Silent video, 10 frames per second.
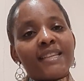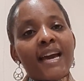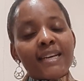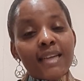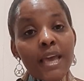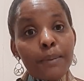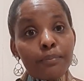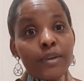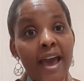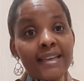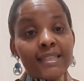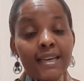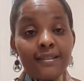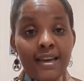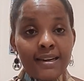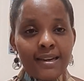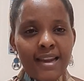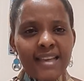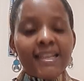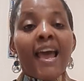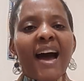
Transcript: They are really nice, and they are really nice.